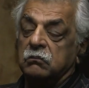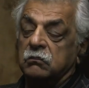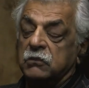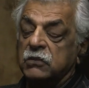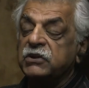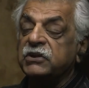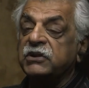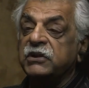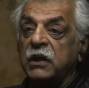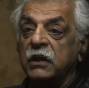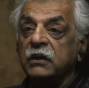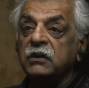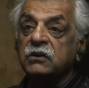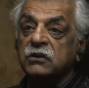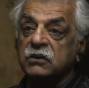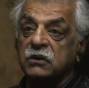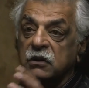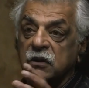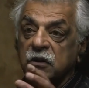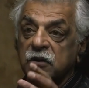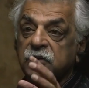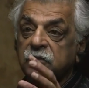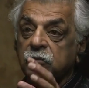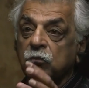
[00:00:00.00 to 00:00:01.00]

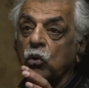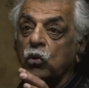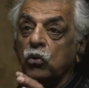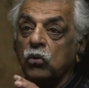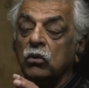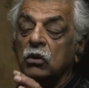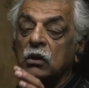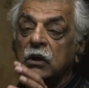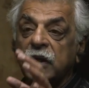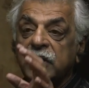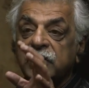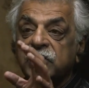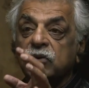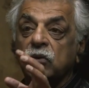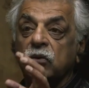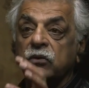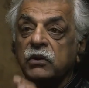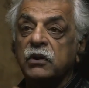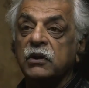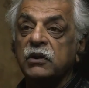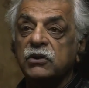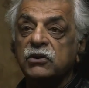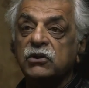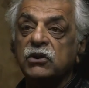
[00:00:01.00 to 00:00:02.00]
centers more or less on
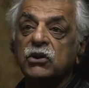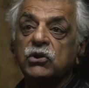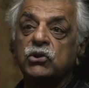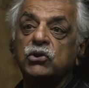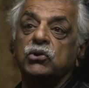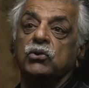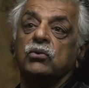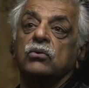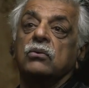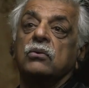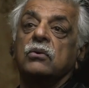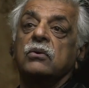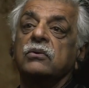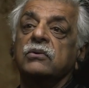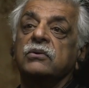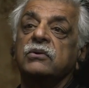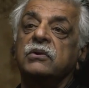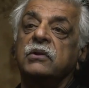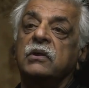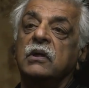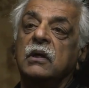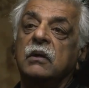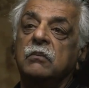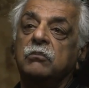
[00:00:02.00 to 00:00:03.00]
this issue, because
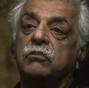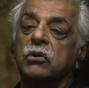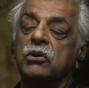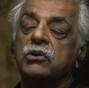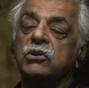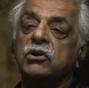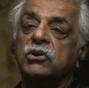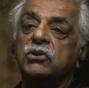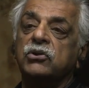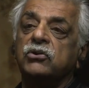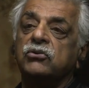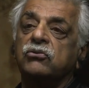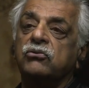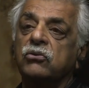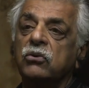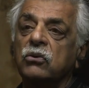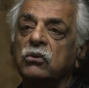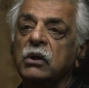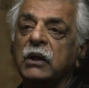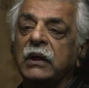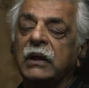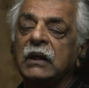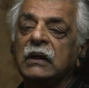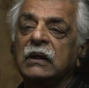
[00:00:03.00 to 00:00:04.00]
the British
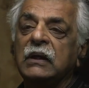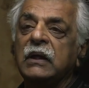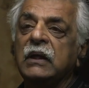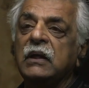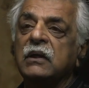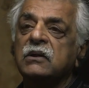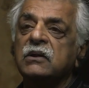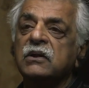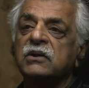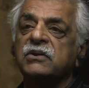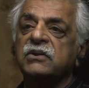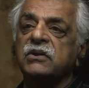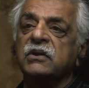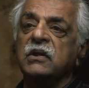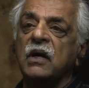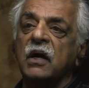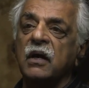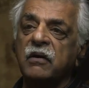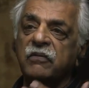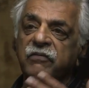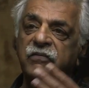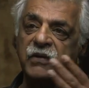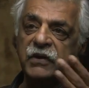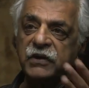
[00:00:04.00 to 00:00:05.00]
ruling elite is
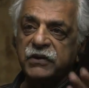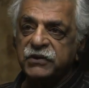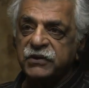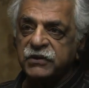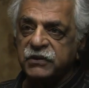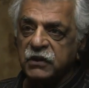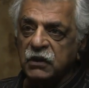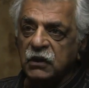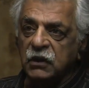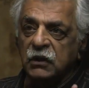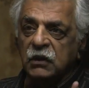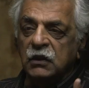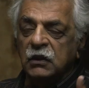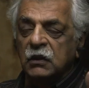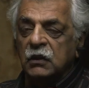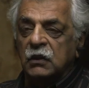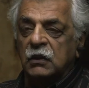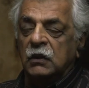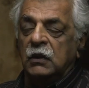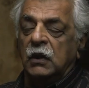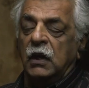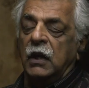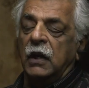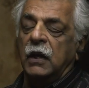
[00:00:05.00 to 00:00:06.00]
nervous
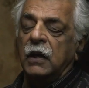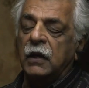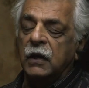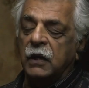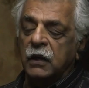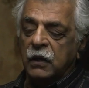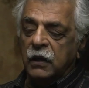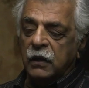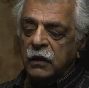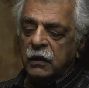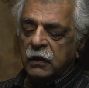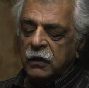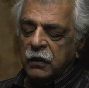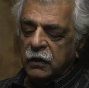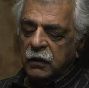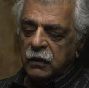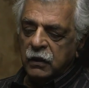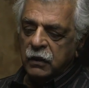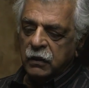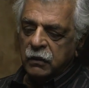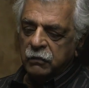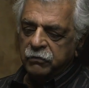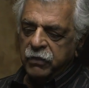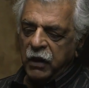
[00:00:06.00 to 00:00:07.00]

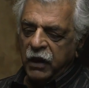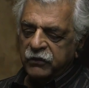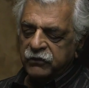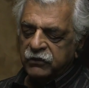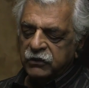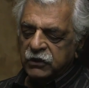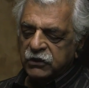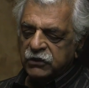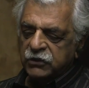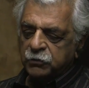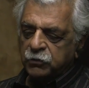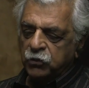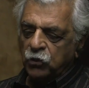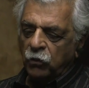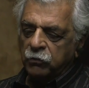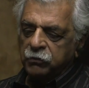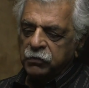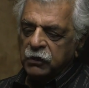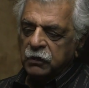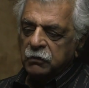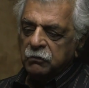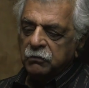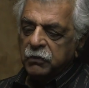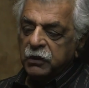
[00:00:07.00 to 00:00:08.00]
about this
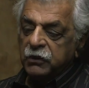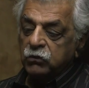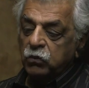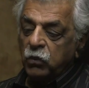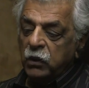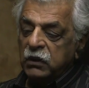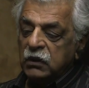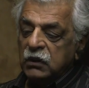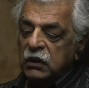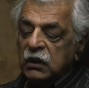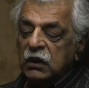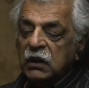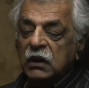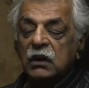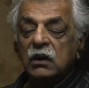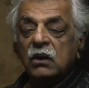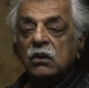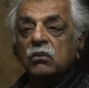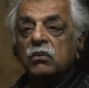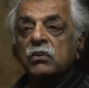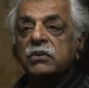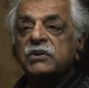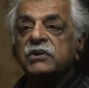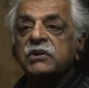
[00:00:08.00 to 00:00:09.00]
problem. But when the
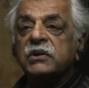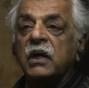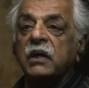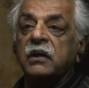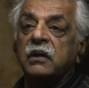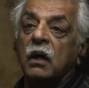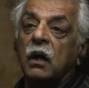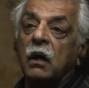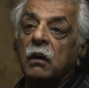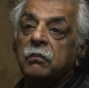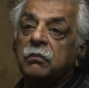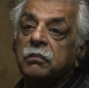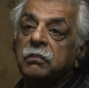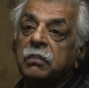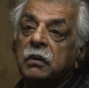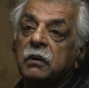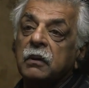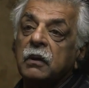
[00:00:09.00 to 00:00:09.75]
EU was set up,